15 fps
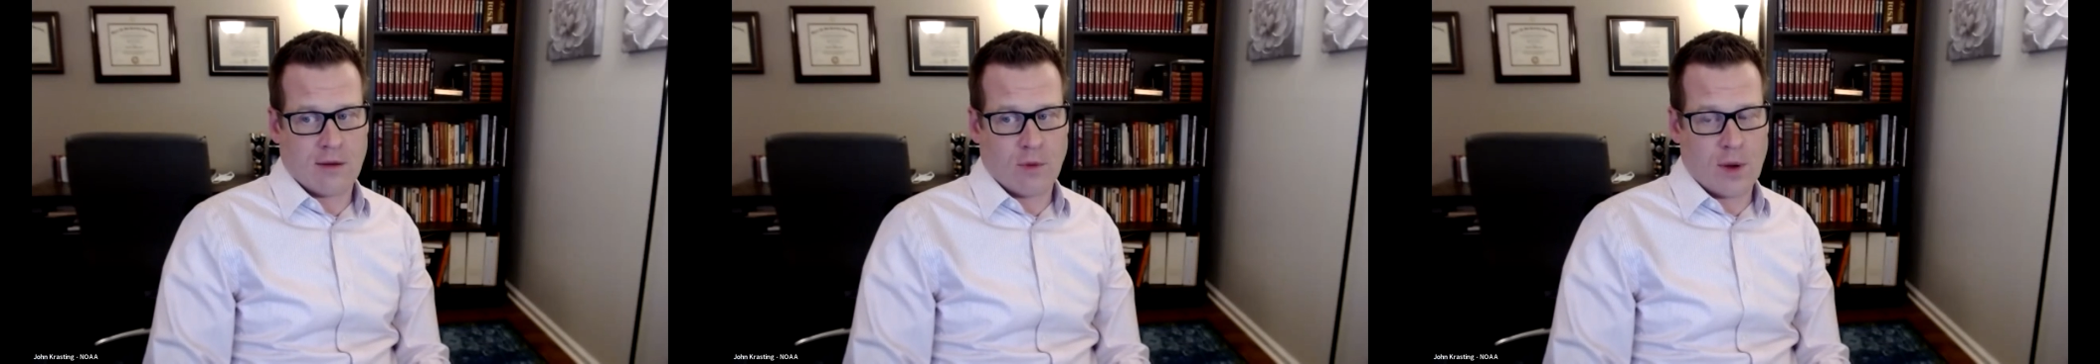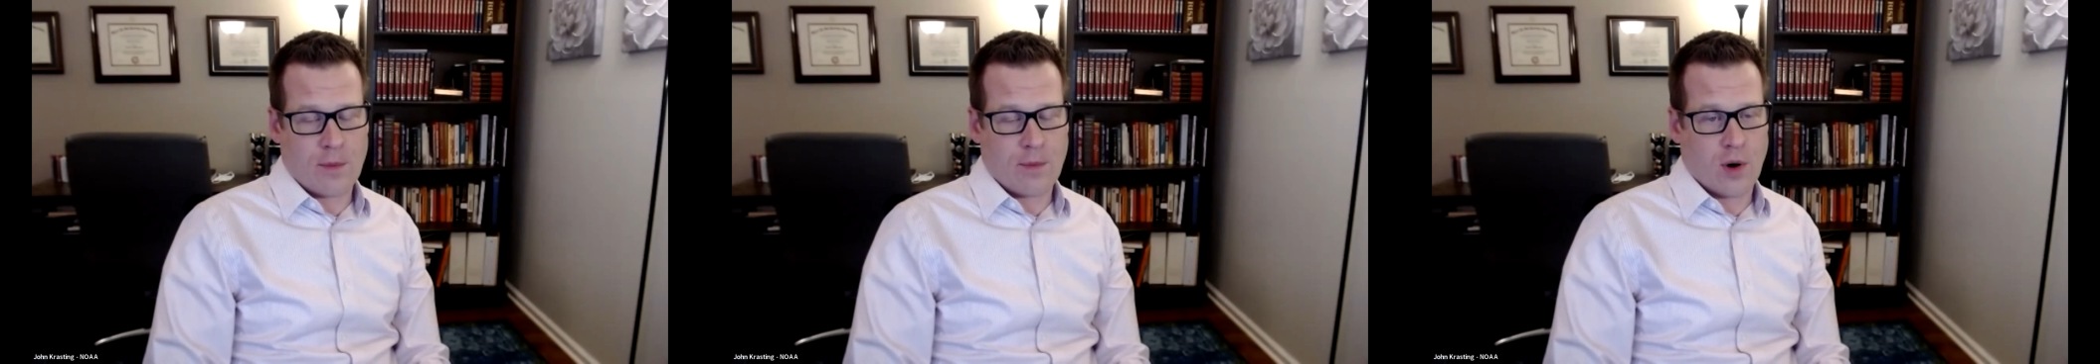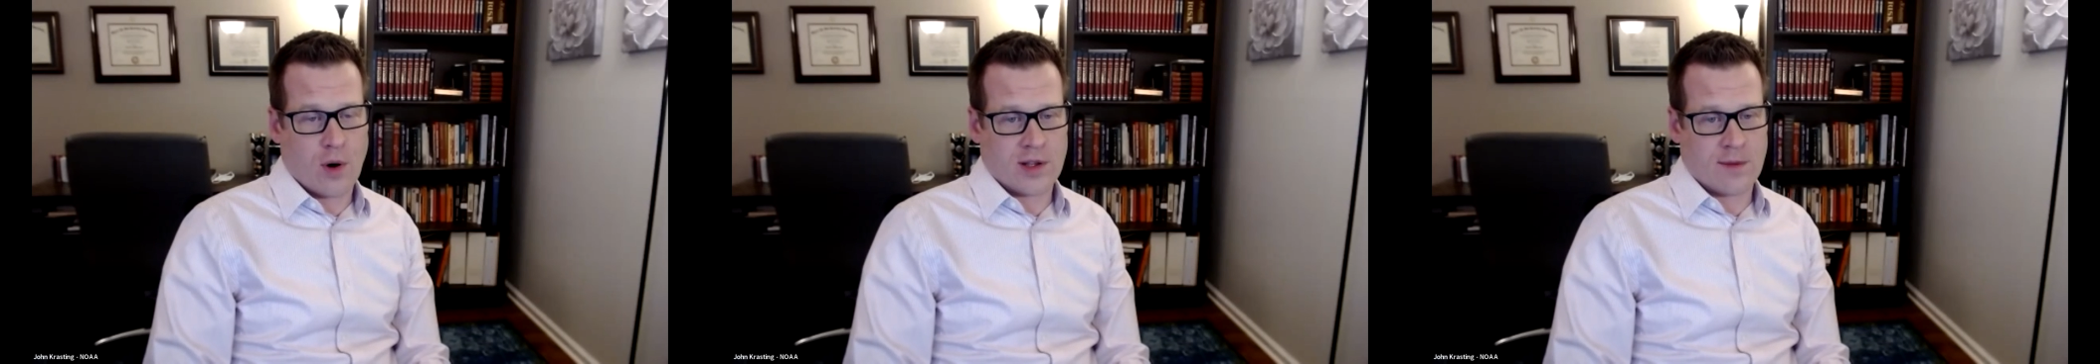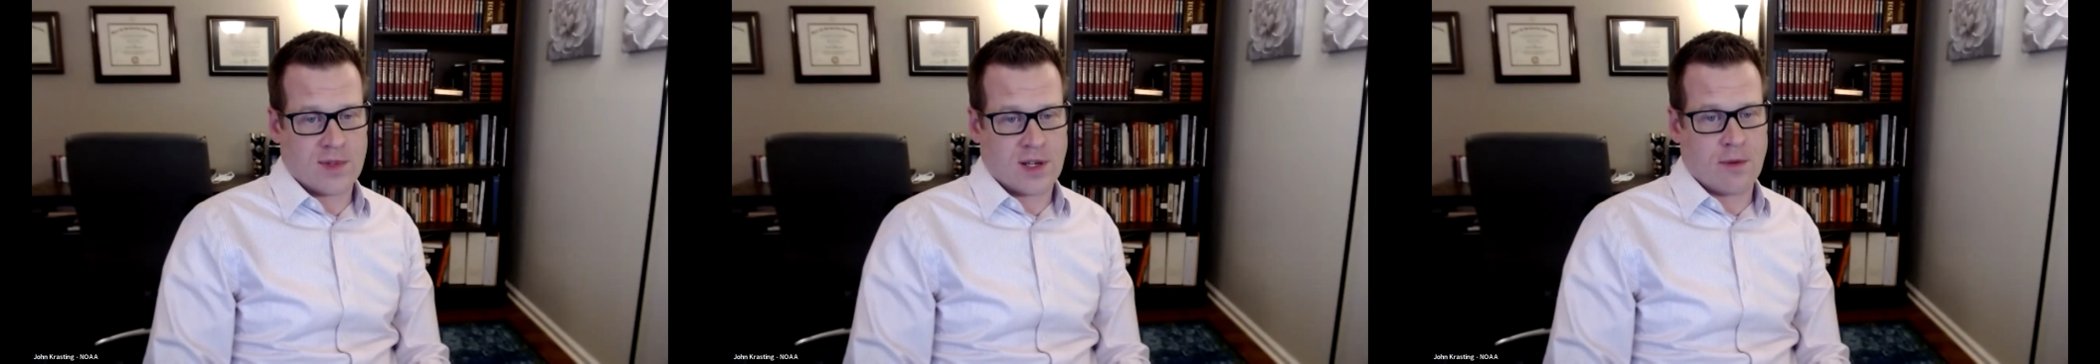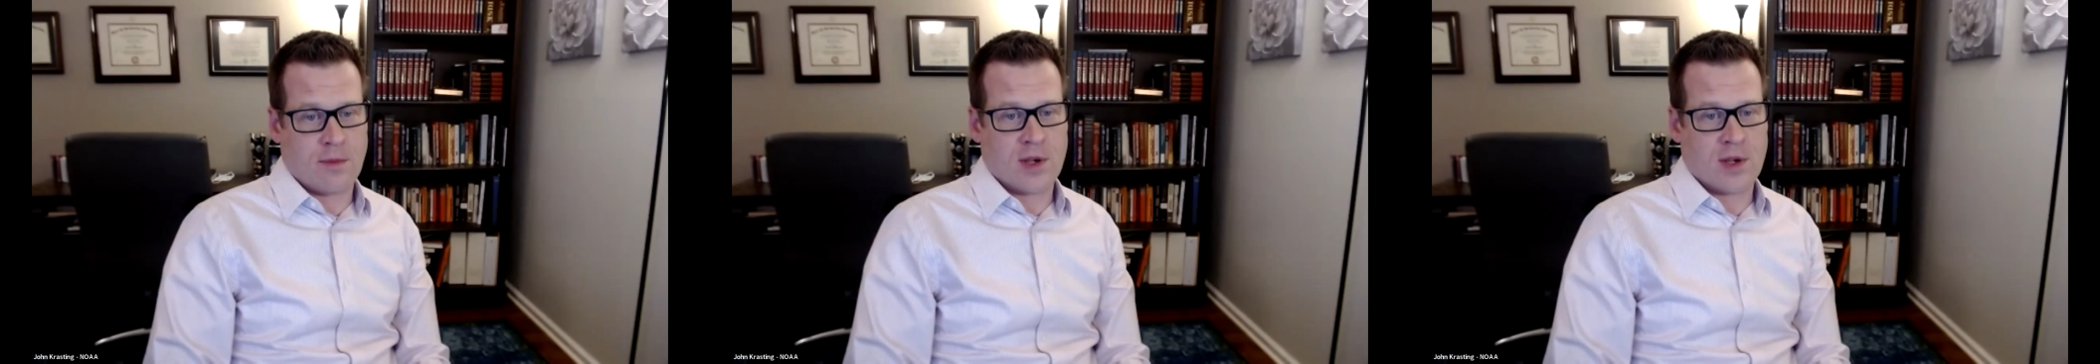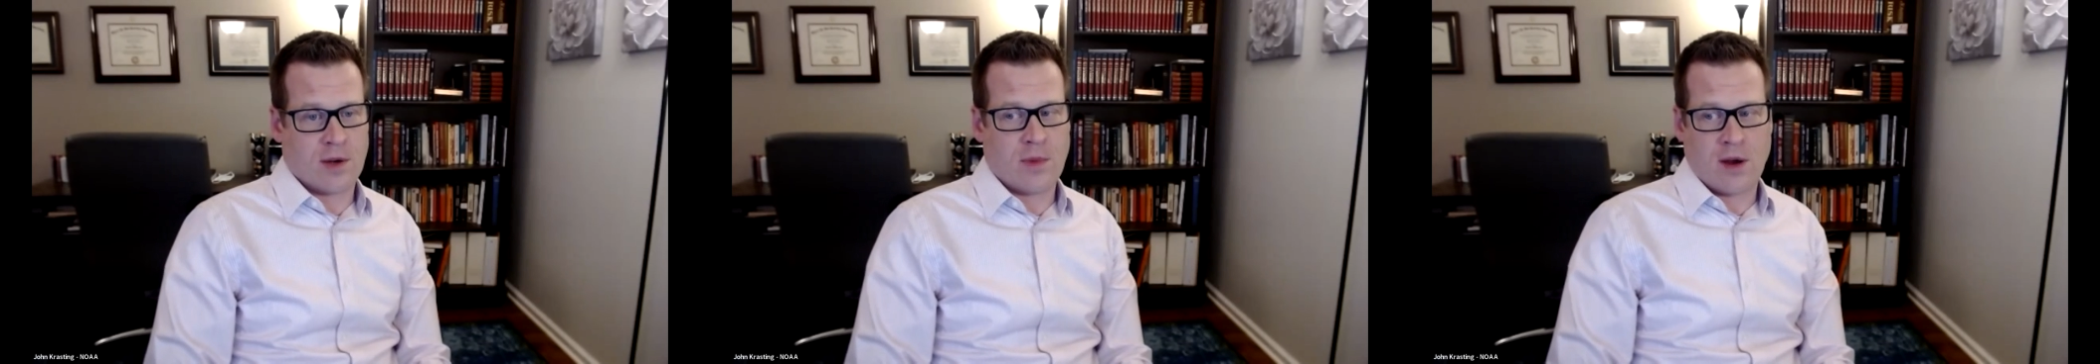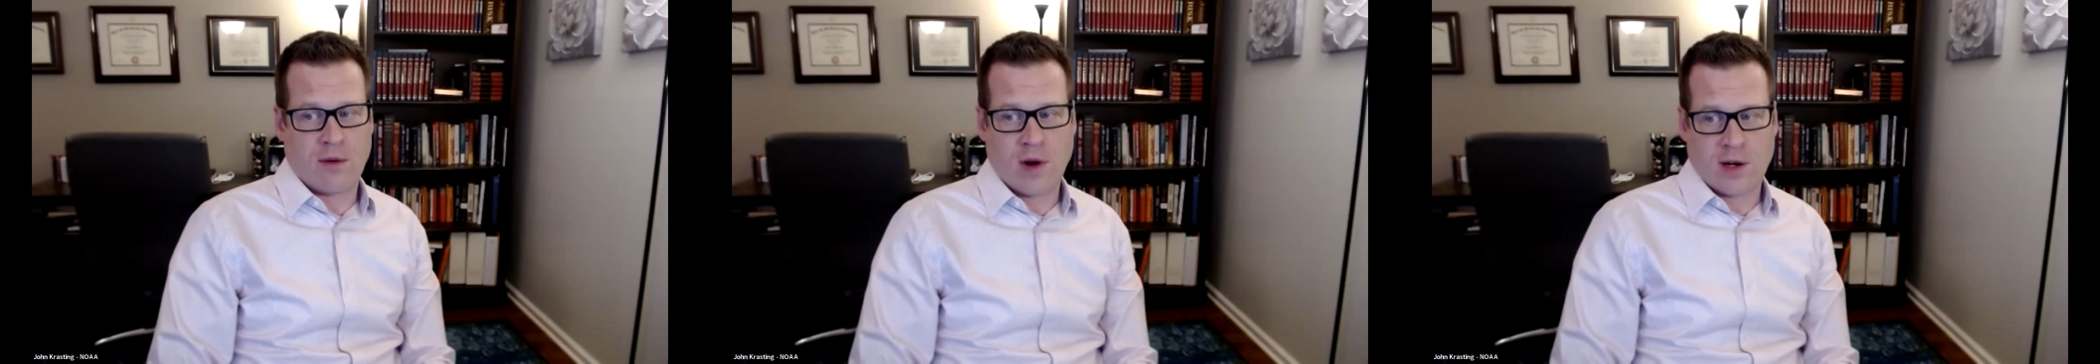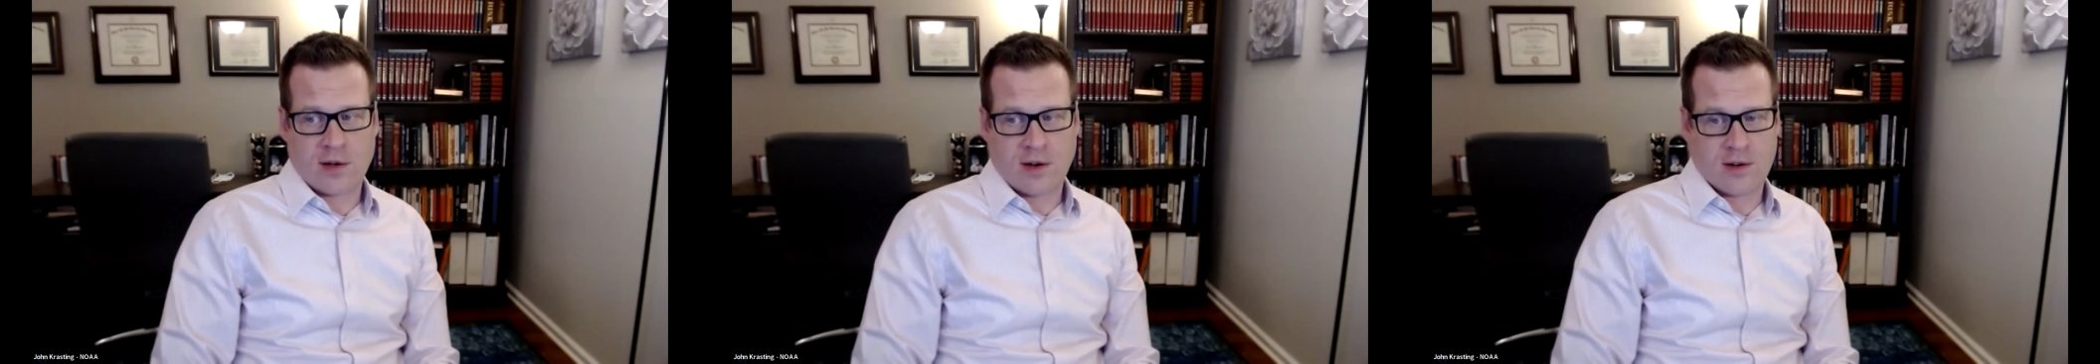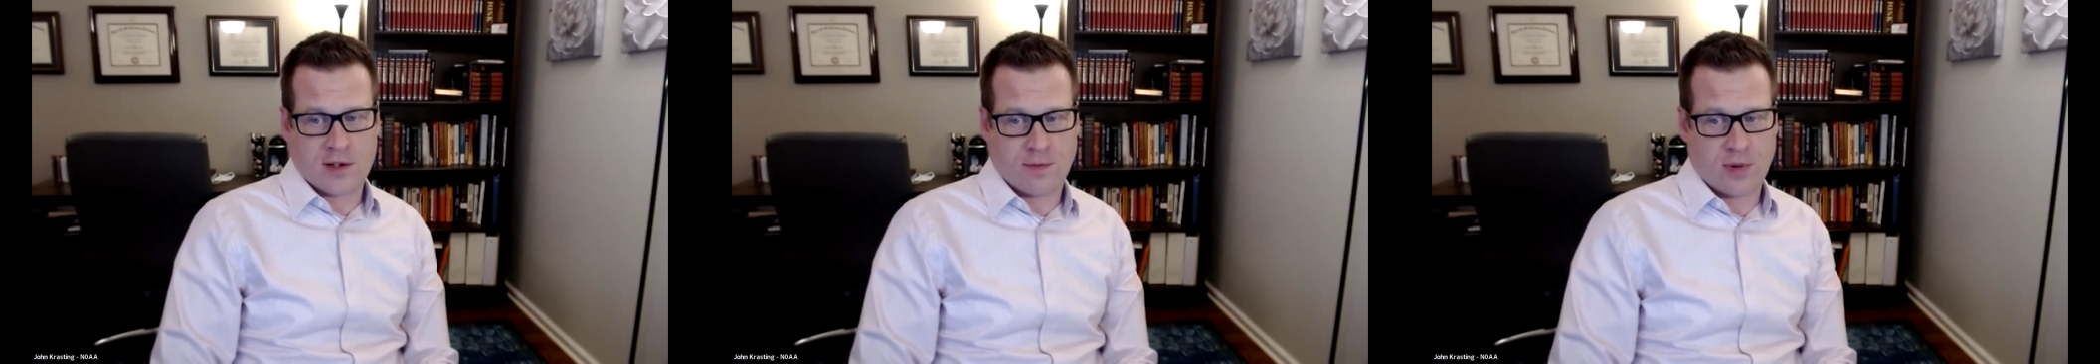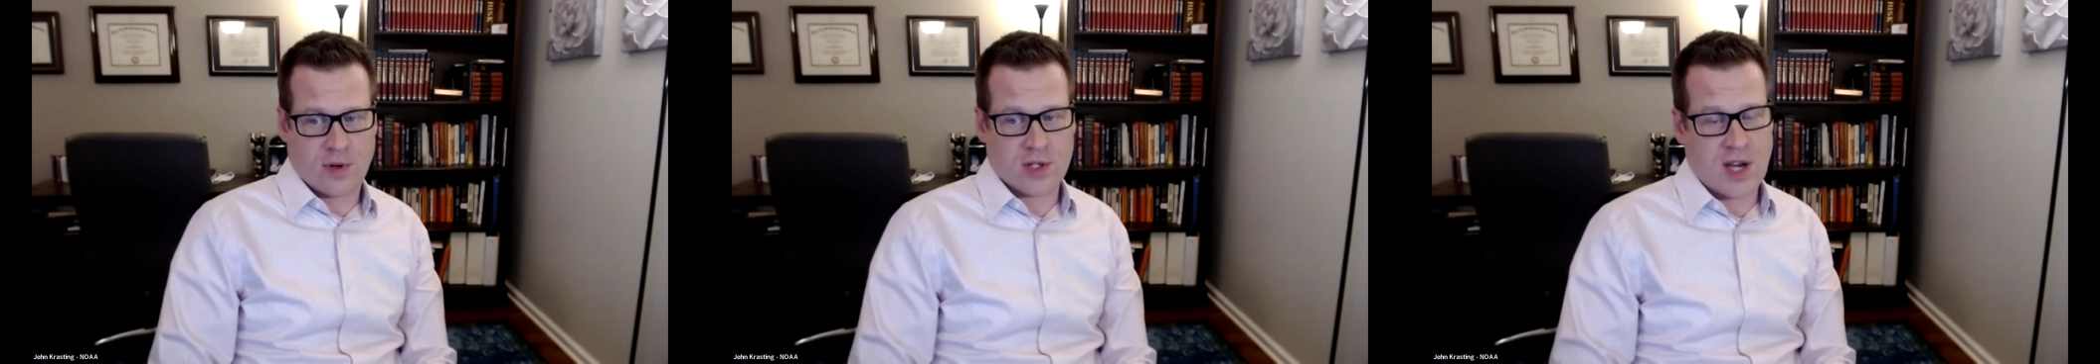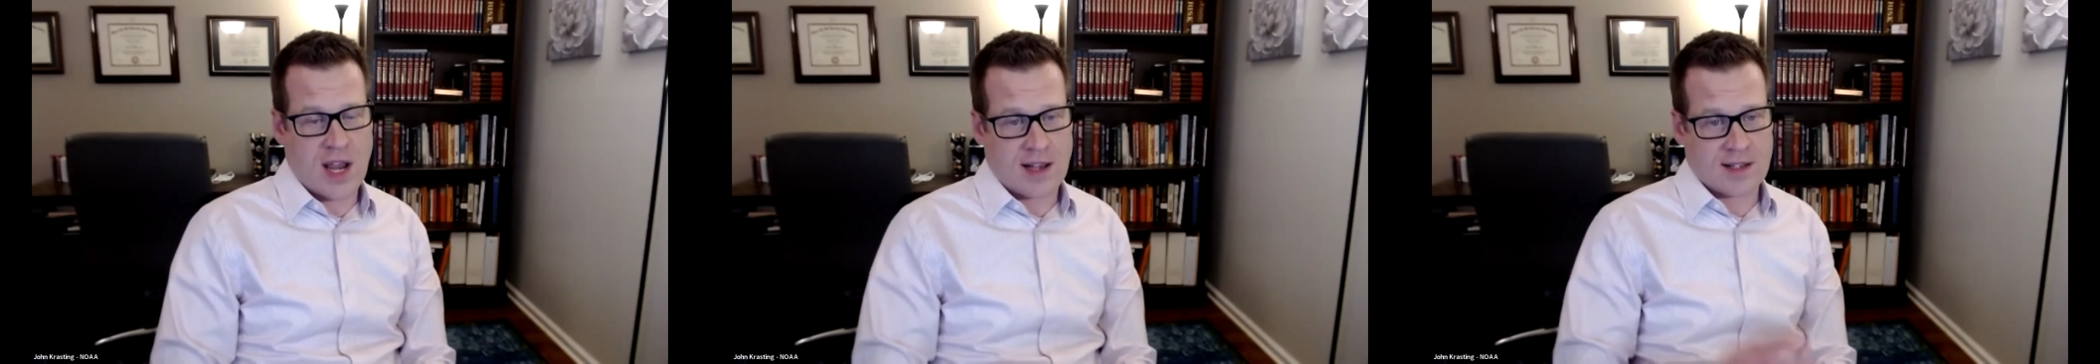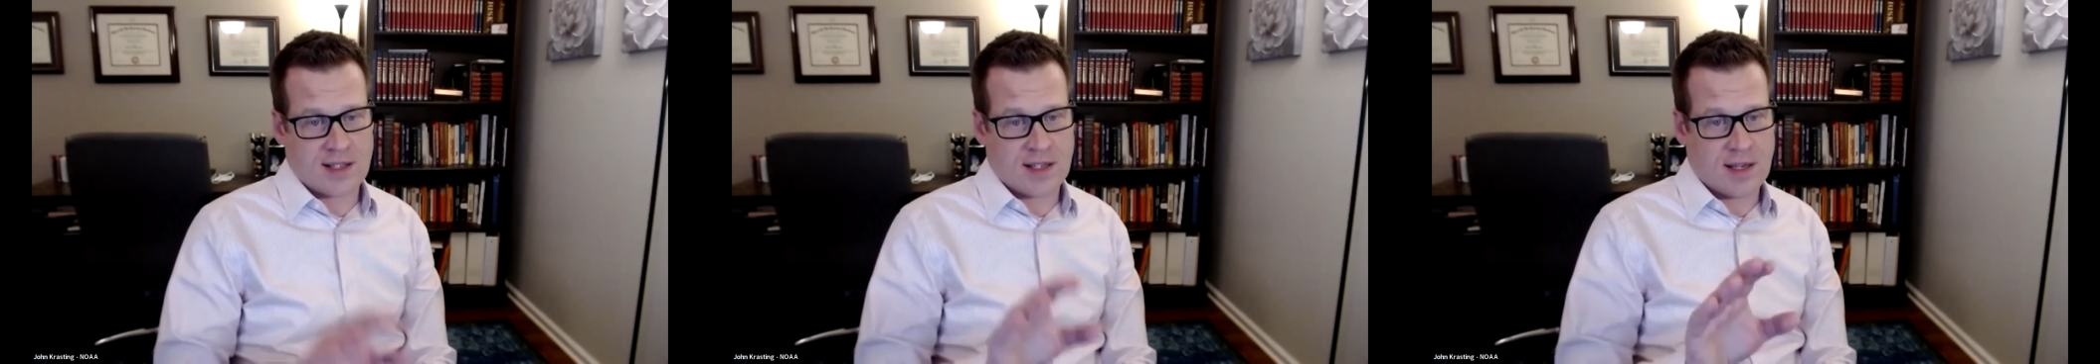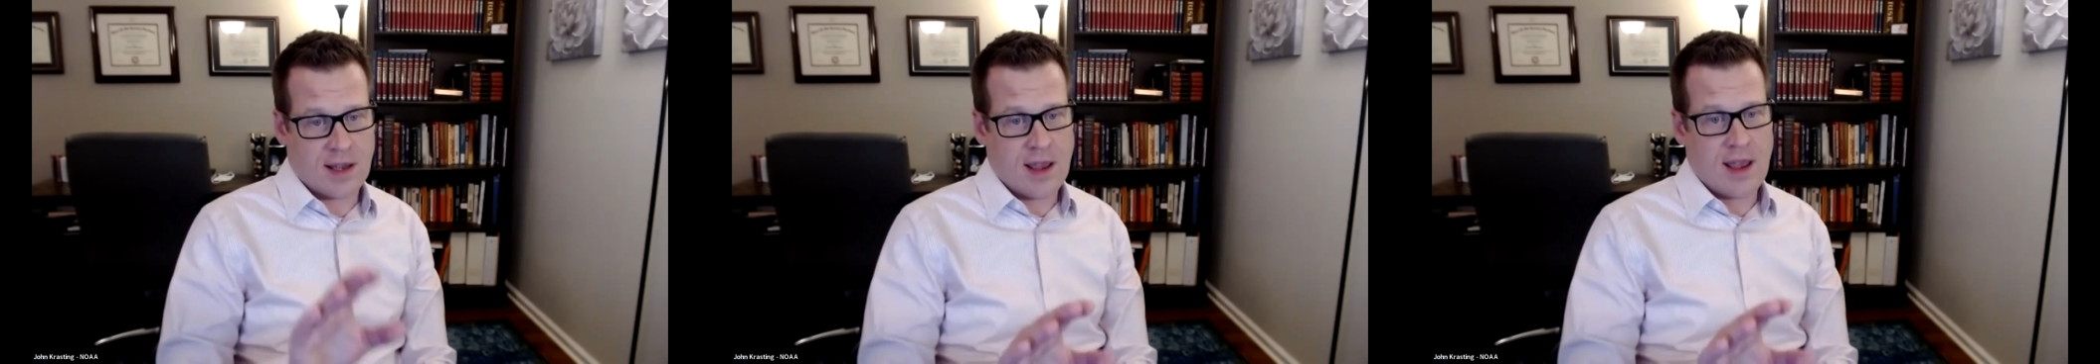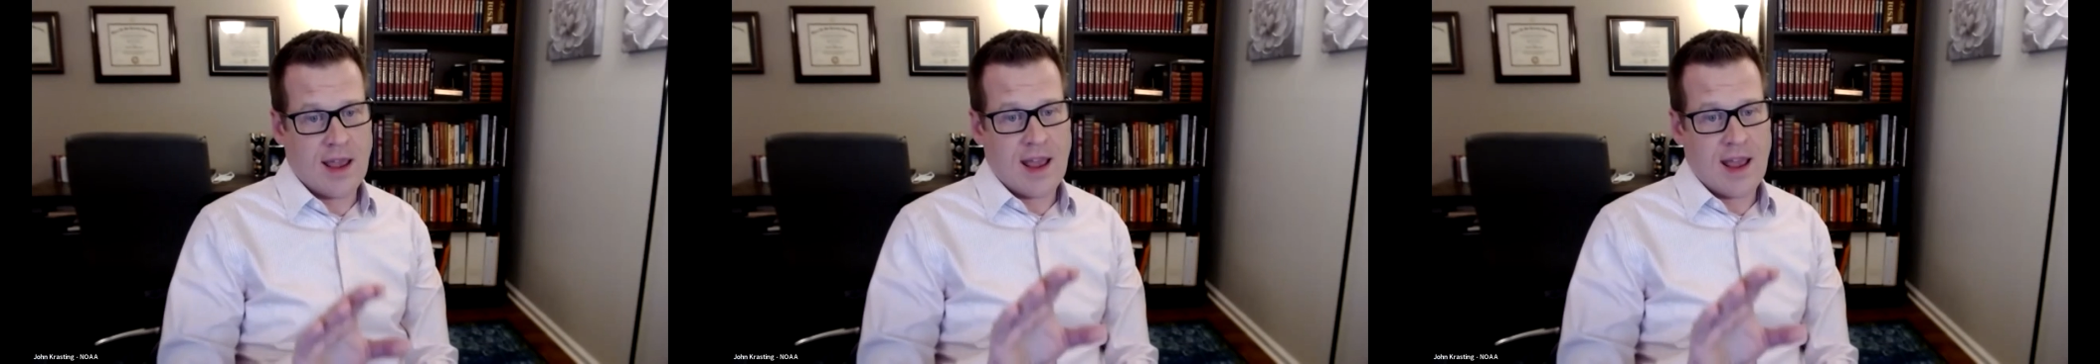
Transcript: report that was commissioned by Rutgers projects